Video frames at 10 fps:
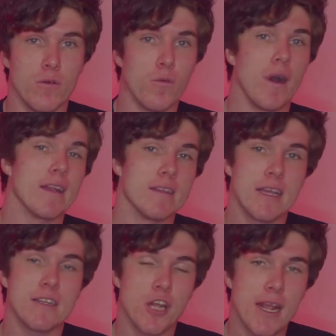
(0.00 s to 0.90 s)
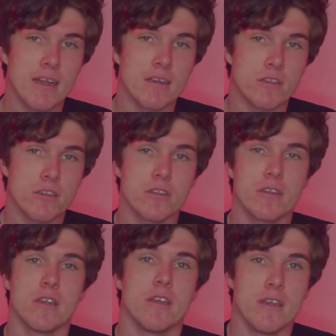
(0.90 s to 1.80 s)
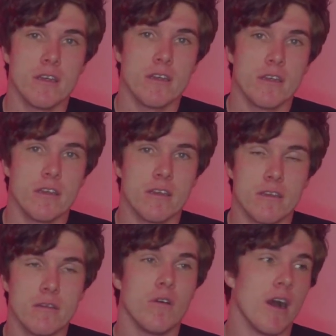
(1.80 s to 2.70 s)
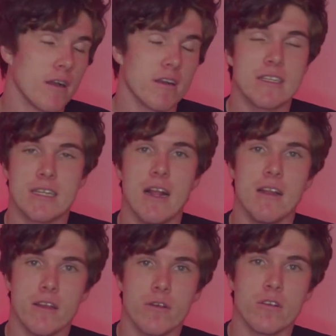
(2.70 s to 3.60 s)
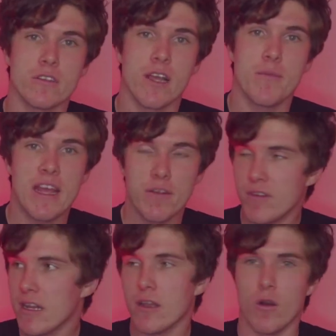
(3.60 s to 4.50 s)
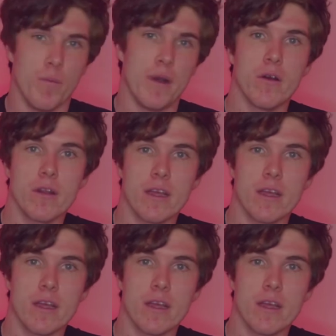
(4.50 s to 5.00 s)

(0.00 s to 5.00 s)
why did they change? I'm going to tell you because I made a video about